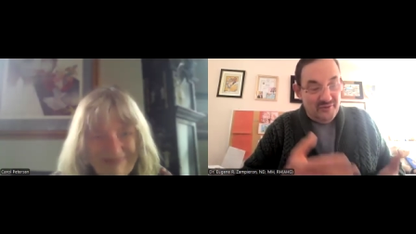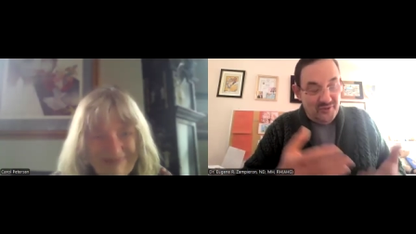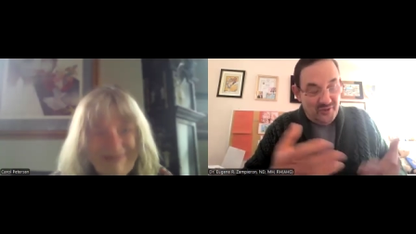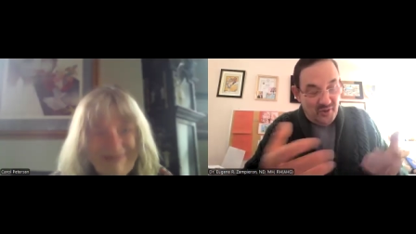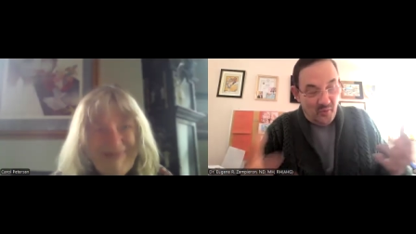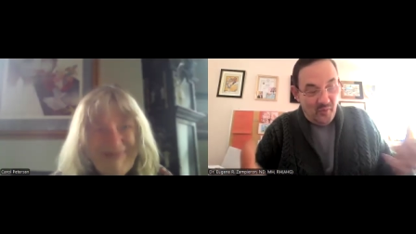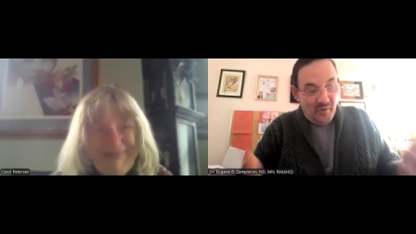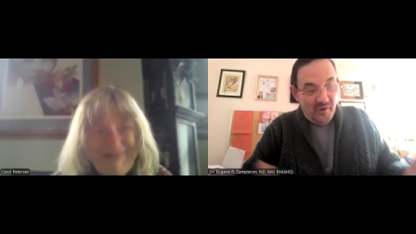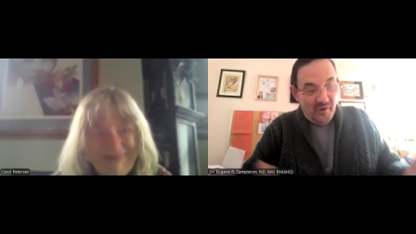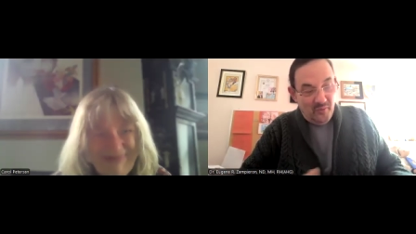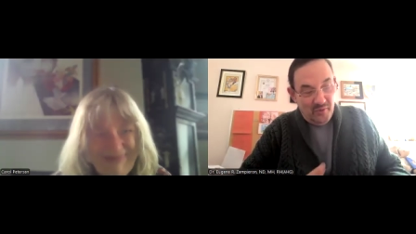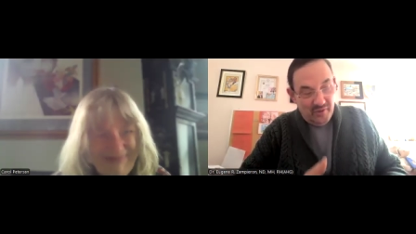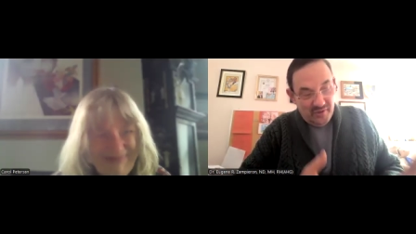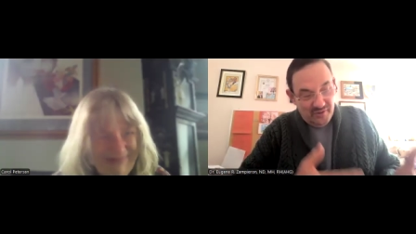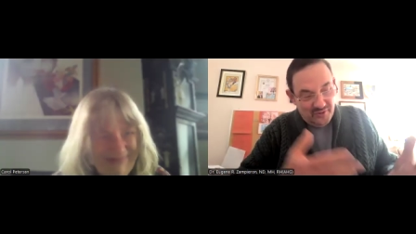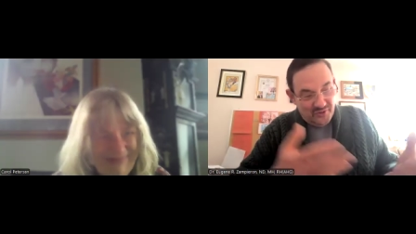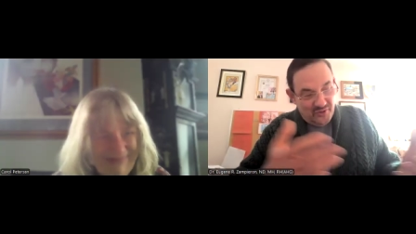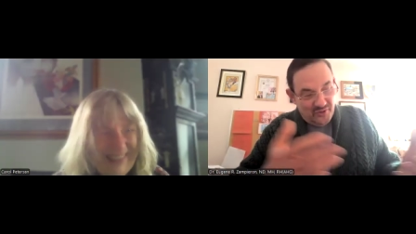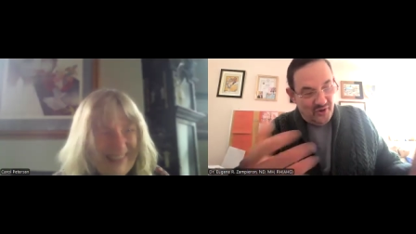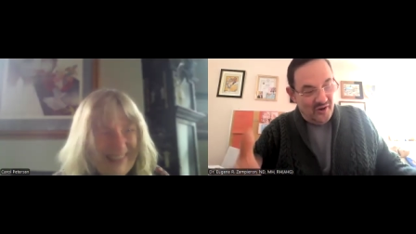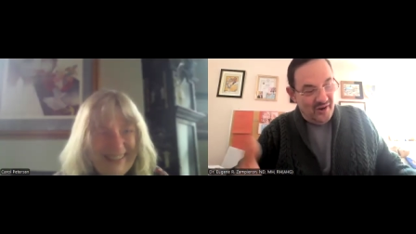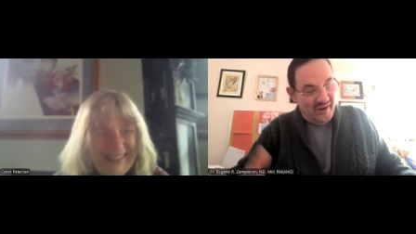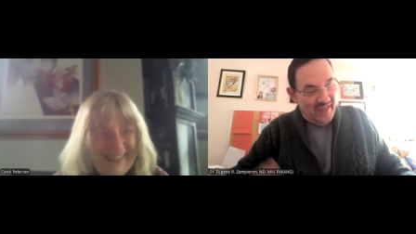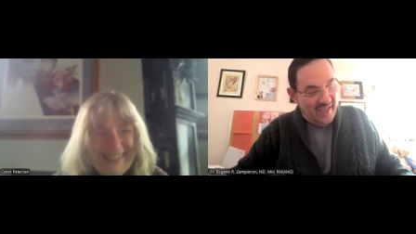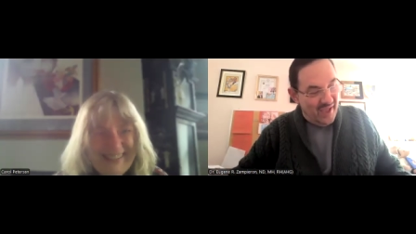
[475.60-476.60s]
So we wouldn't
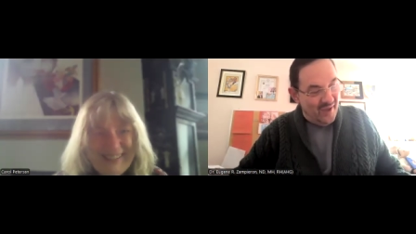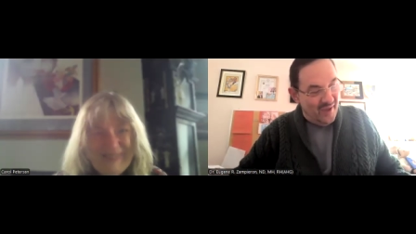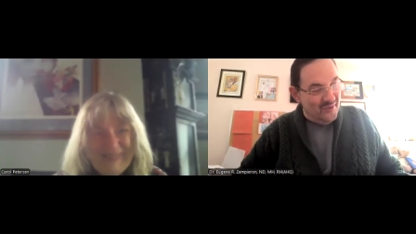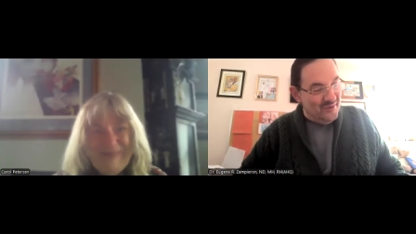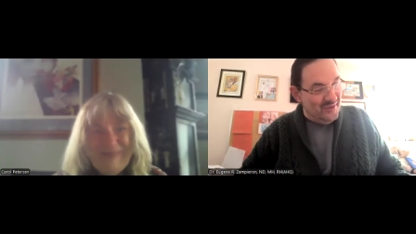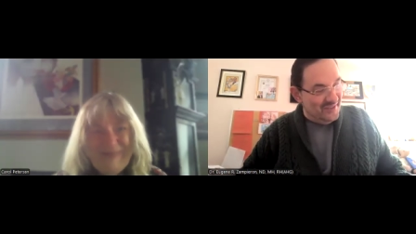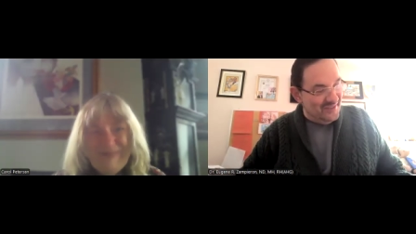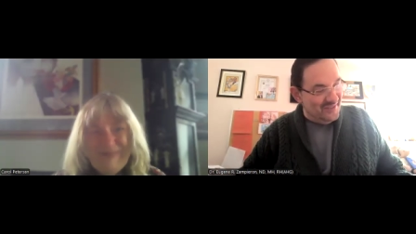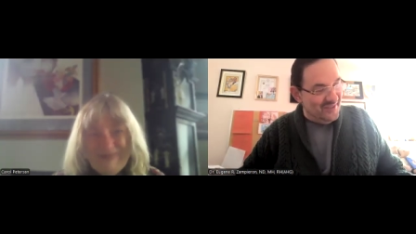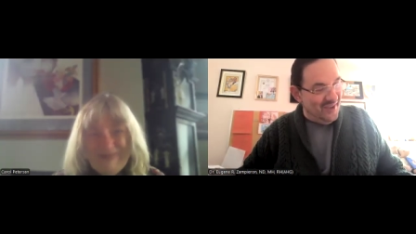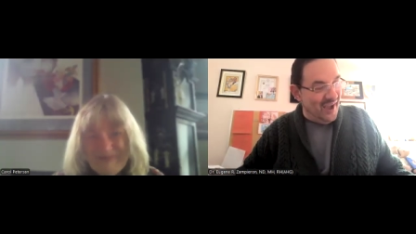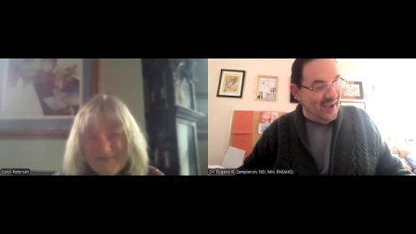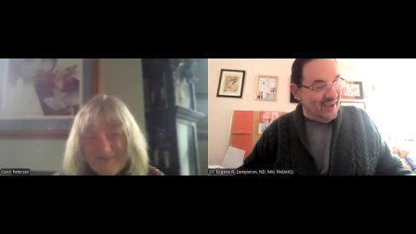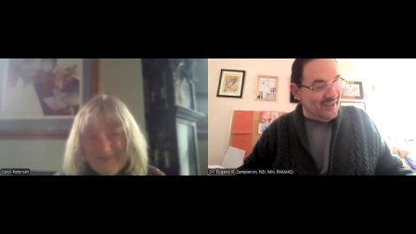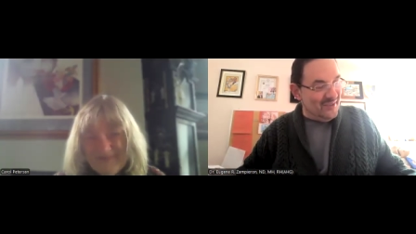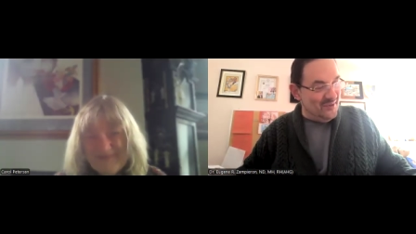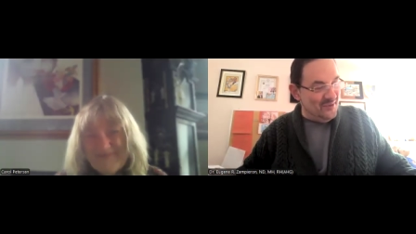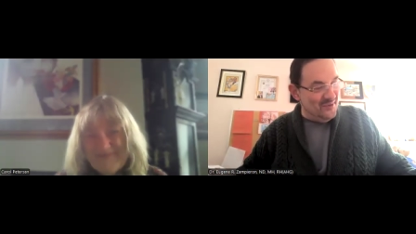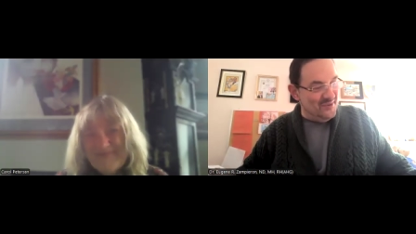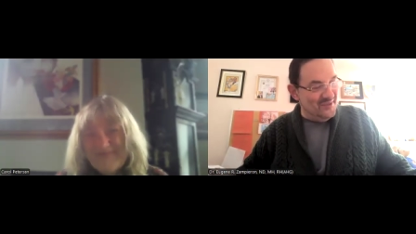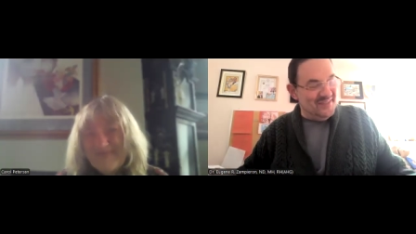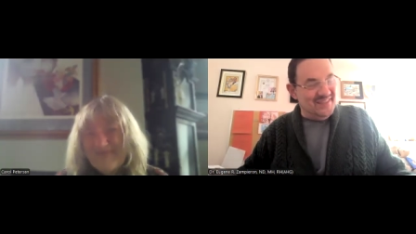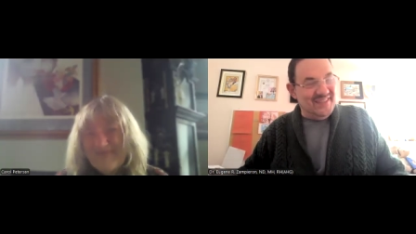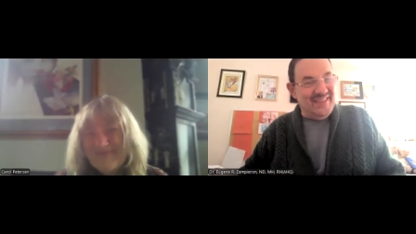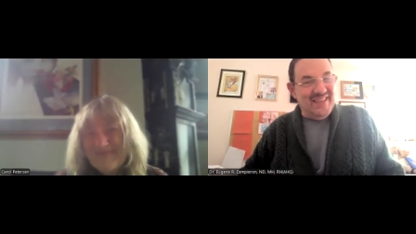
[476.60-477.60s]
turn out
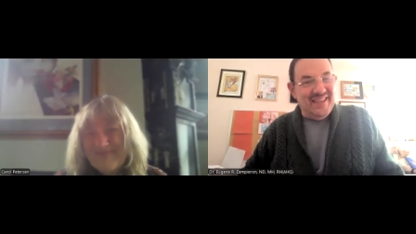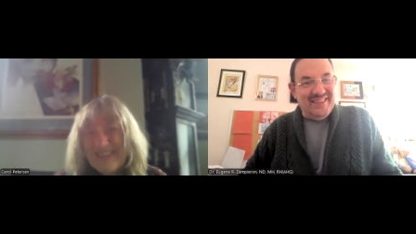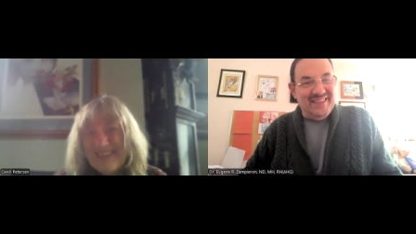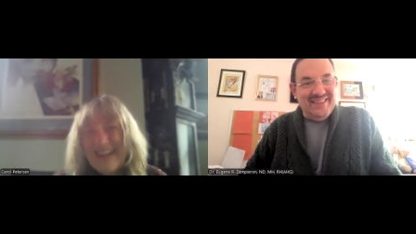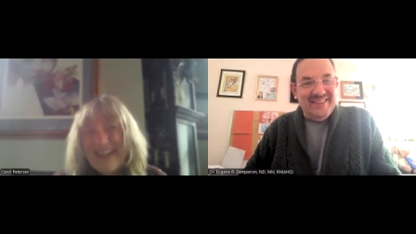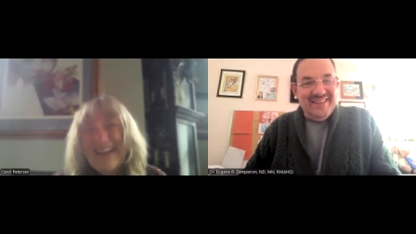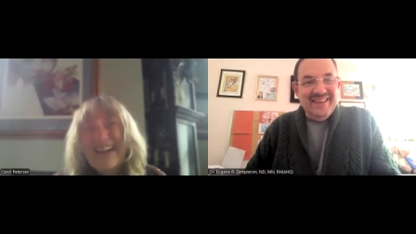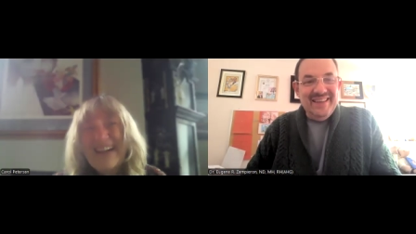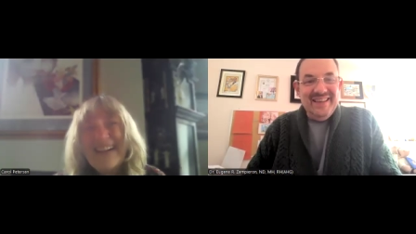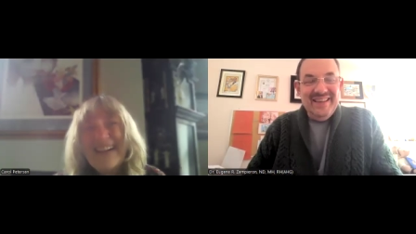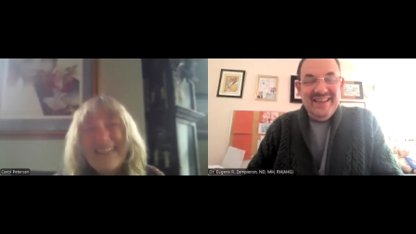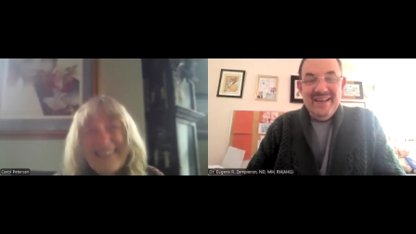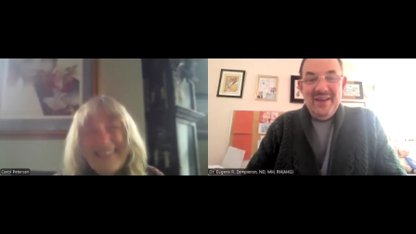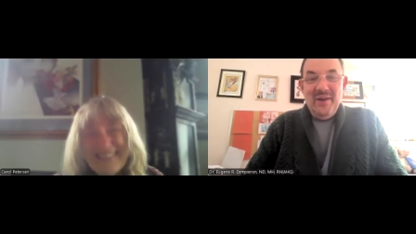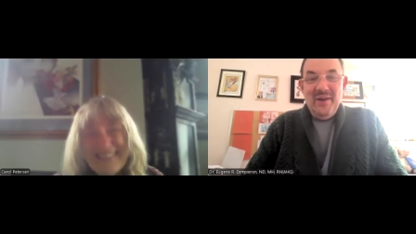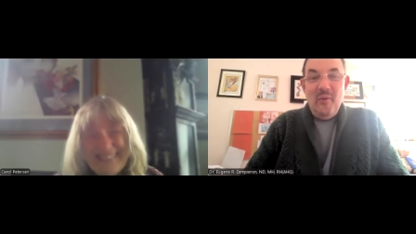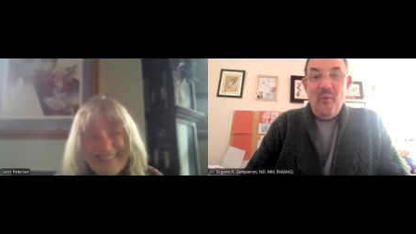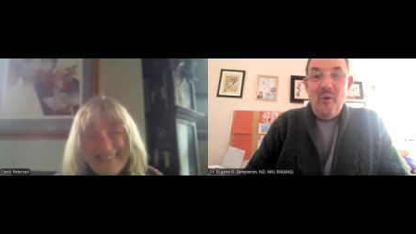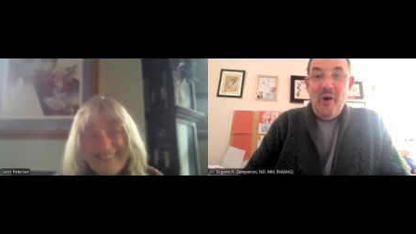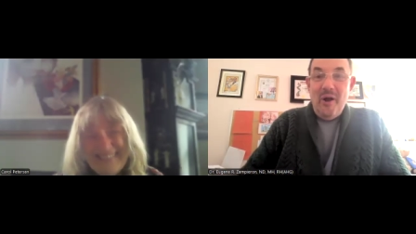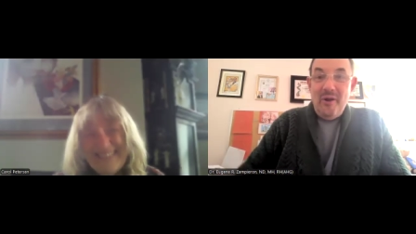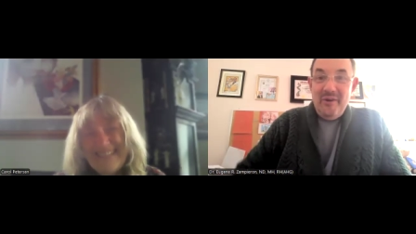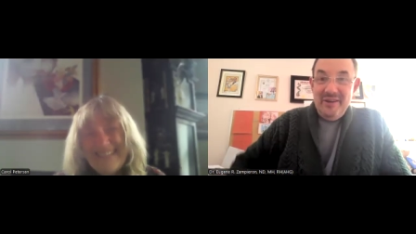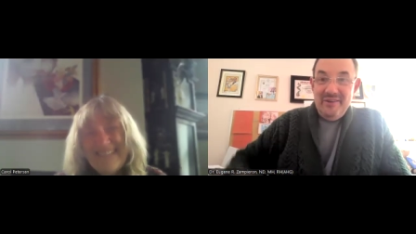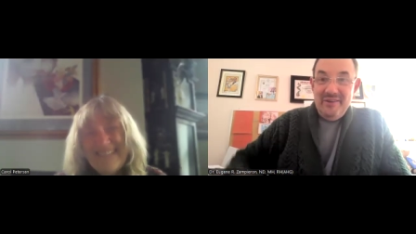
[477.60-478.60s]
doctors that
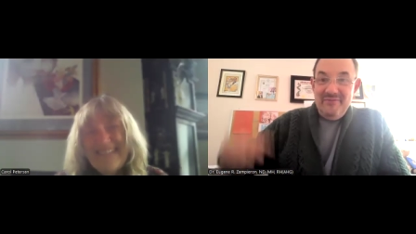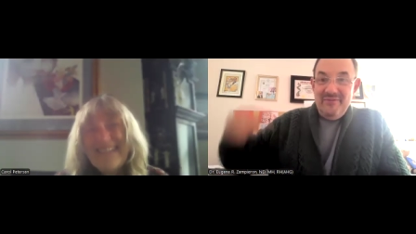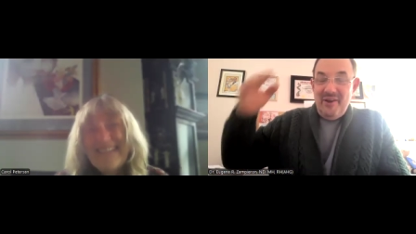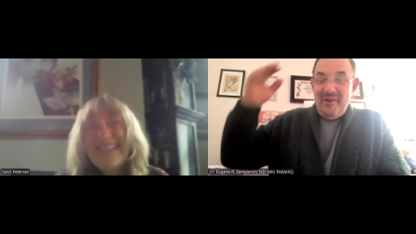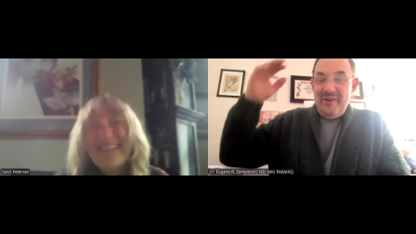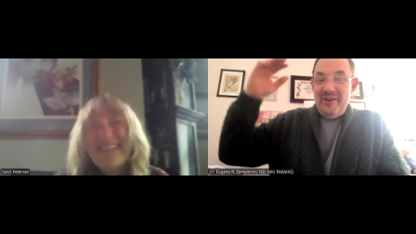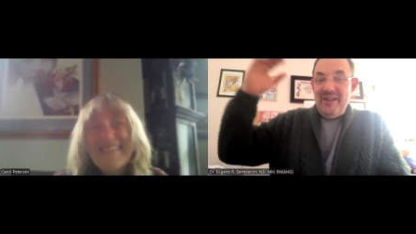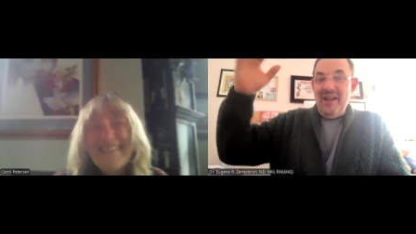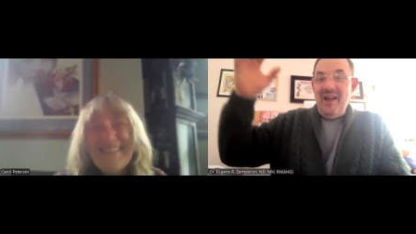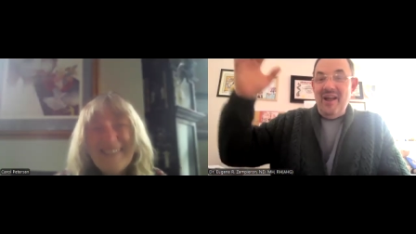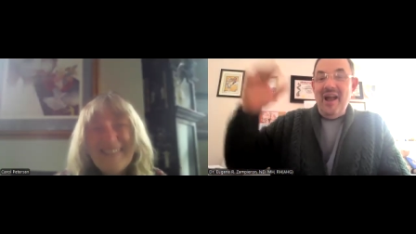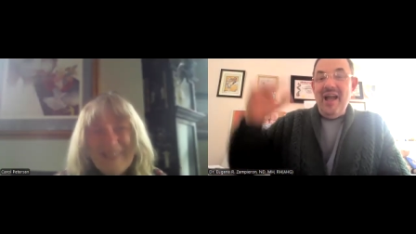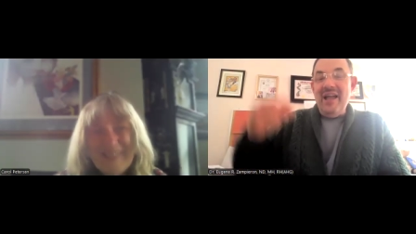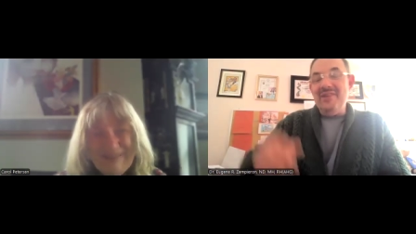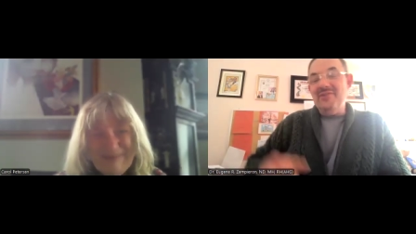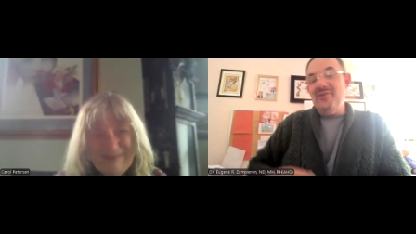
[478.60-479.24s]
weren't very high.